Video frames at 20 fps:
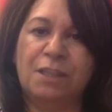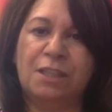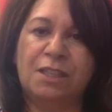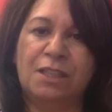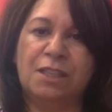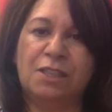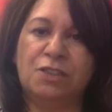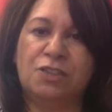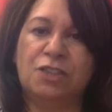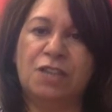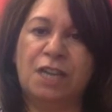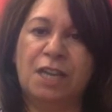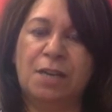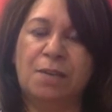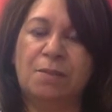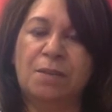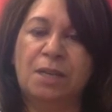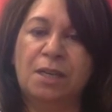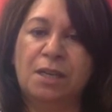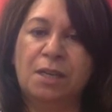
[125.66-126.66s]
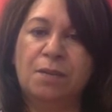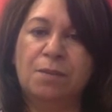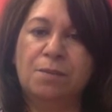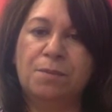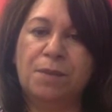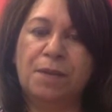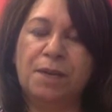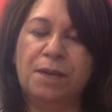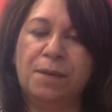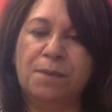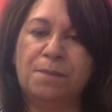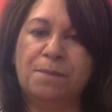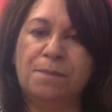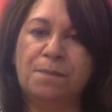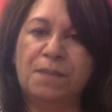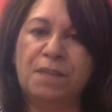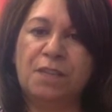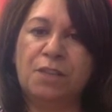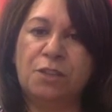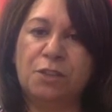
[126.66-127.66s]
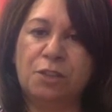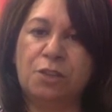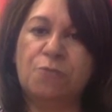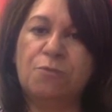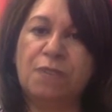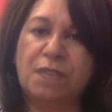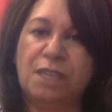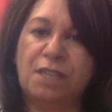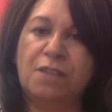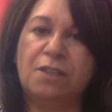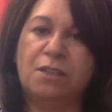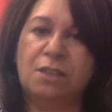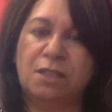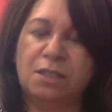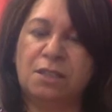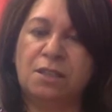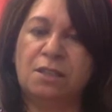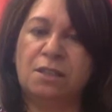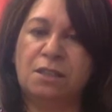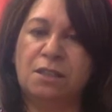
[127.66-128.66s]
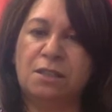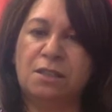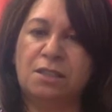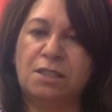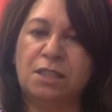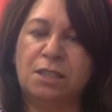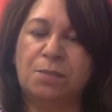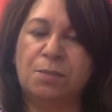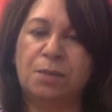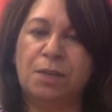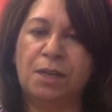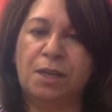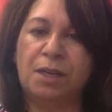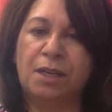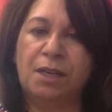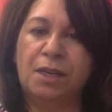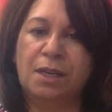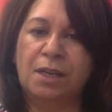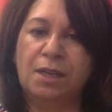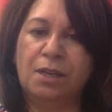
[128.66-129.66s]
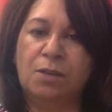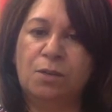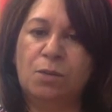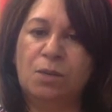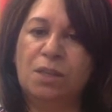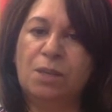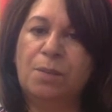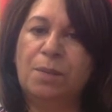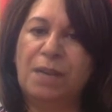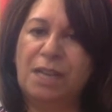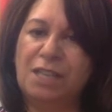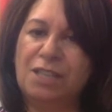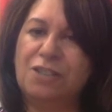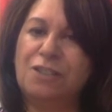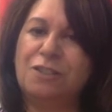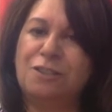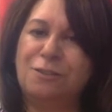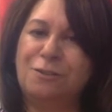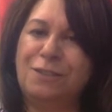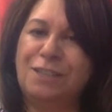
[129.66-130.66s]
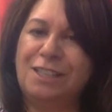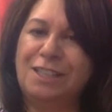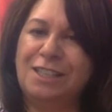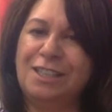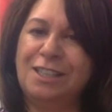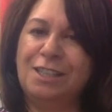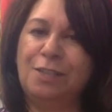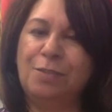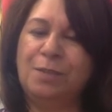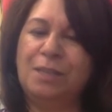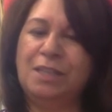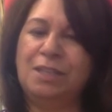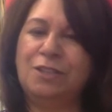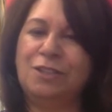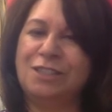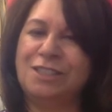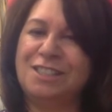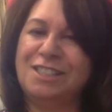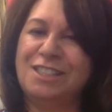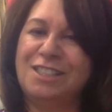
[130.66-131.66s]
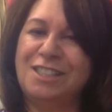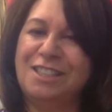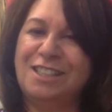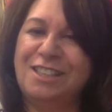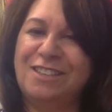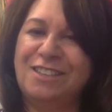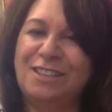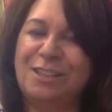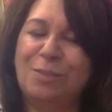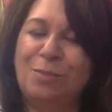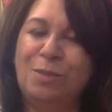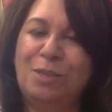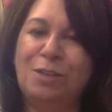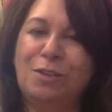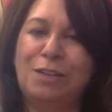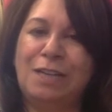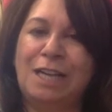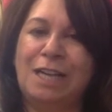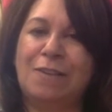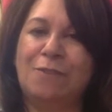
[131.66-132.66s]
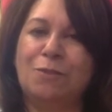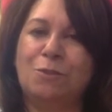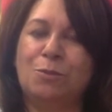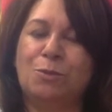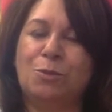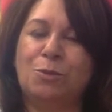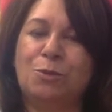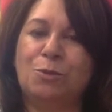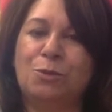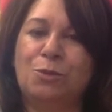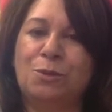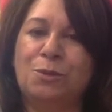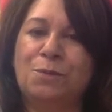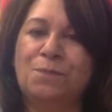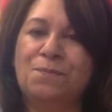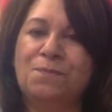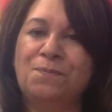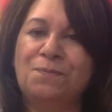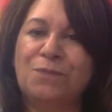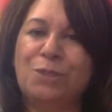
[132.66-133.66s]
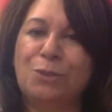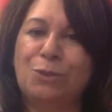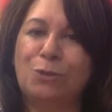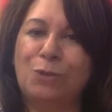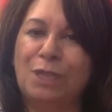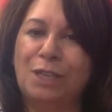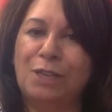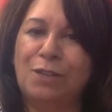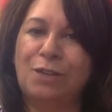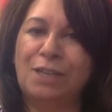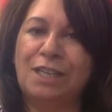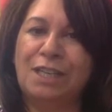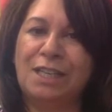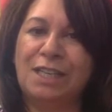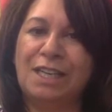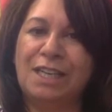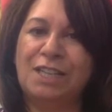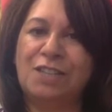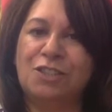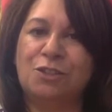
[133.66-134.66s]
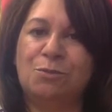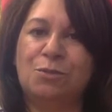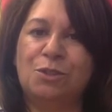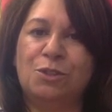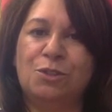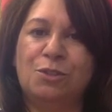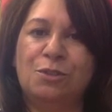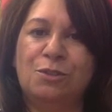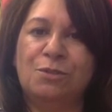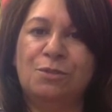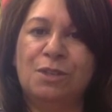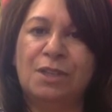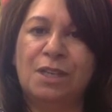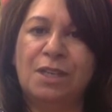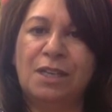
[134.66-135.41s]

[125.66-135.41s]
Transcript: this shame. And you can recognise it, like I said, by when the patient's feeling a little bit, you can see that they're a little bit uncomfortable or they're not engaging with you